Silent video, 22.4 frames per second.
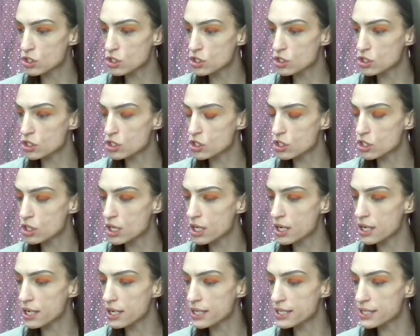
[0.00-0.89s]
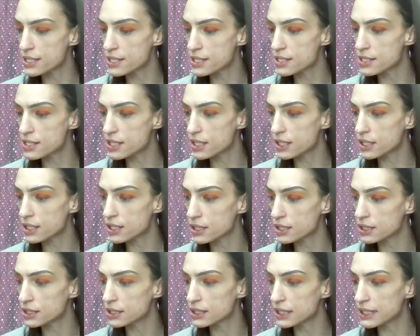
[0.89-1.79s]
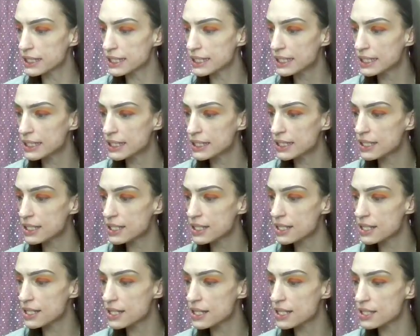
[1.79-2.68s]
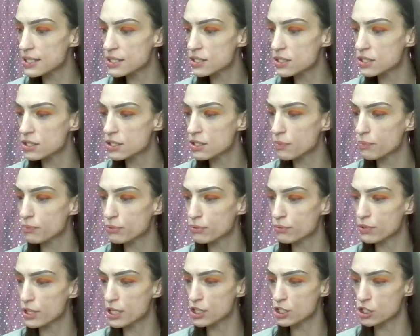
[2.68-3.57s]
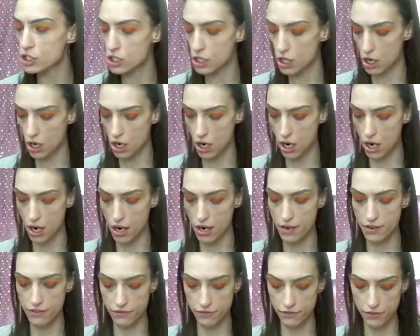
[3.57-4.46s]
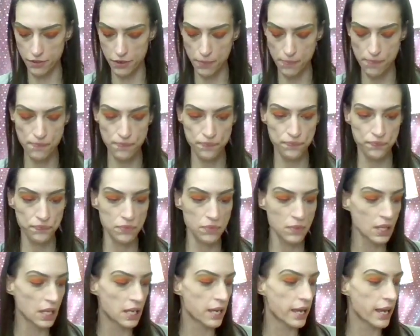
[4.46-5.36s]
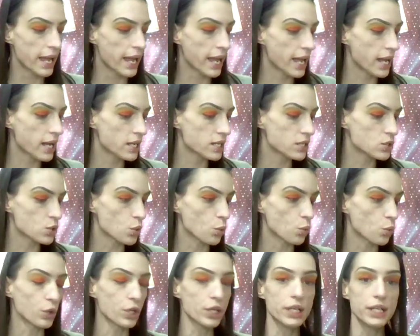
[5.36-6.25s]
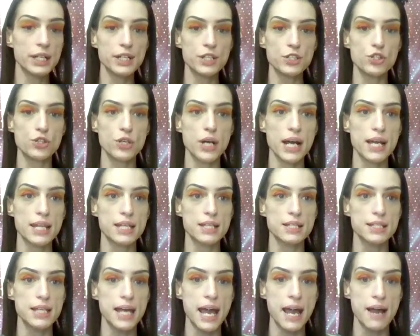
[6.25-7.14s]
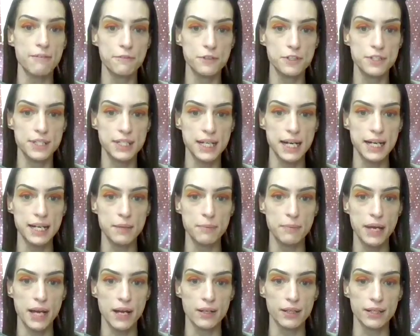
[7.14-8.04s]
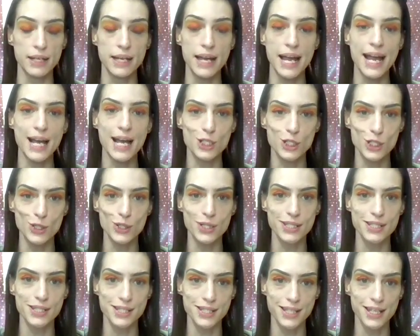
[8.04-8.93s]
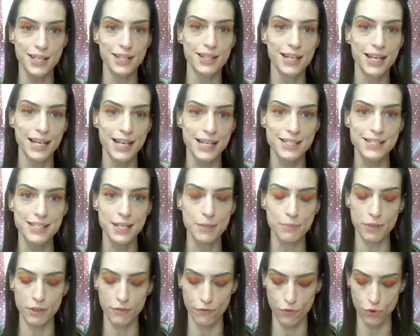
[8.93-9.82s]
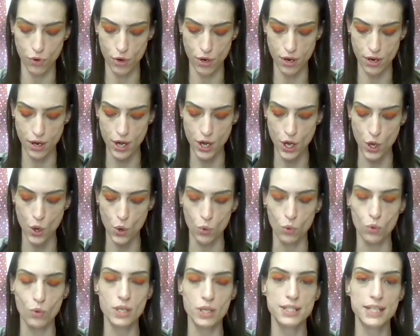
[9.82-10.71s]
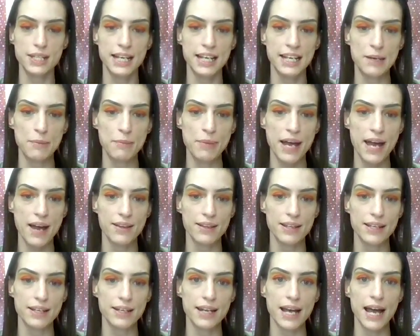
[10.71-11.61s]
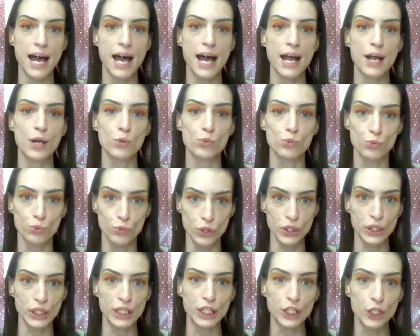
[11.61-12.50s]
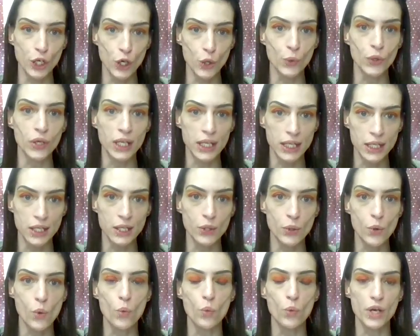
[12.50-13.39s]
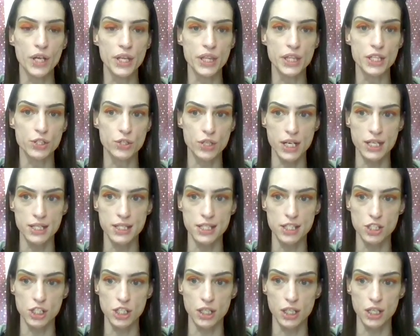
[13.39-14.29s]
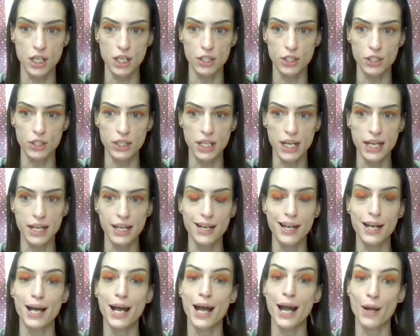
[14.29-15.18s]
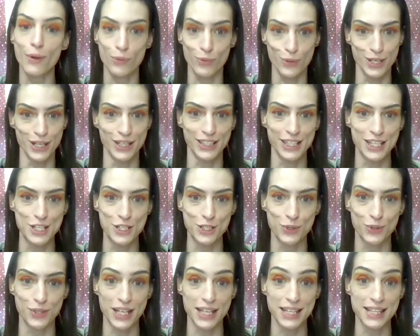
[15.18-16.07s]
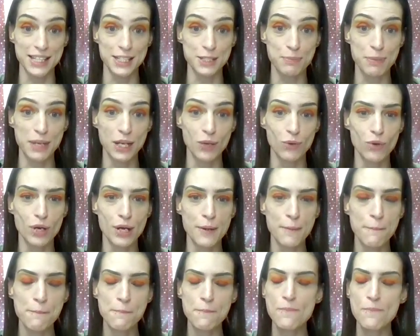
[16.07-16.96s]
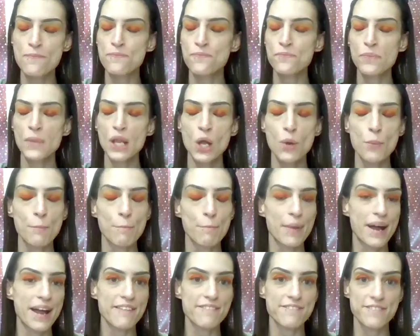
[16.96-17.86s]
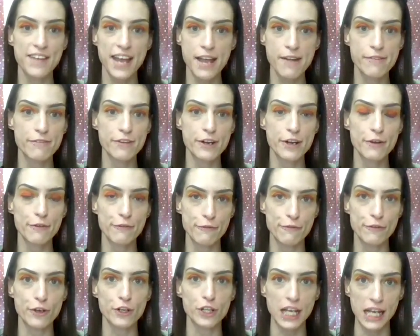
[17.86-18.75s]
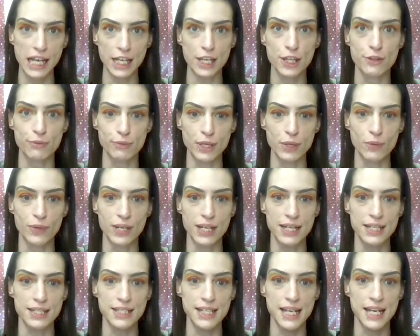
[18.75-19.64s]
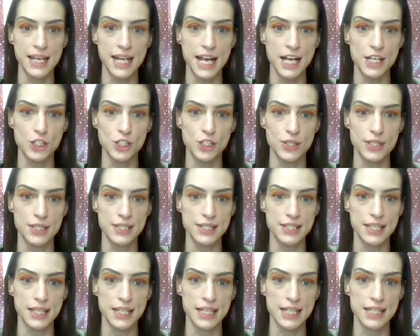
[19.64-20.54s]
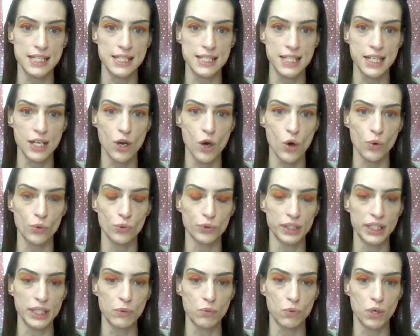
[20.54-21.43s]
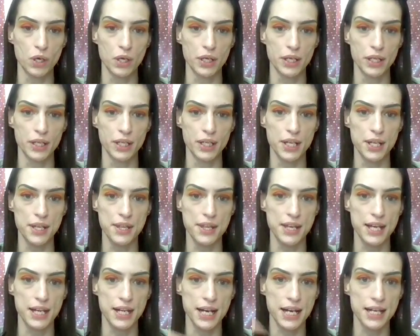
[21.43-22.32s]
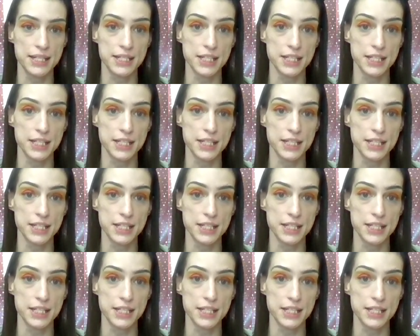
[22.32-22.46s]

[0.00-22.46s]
just clean this brush off, and we're going to try this Aphrodite palette. As you can see, like I said before, once I get a palette, I really go in with the transition color. Like, I really do. Like this pink one, my favorite for like 3 weeks. And as you can see, it's the only one that I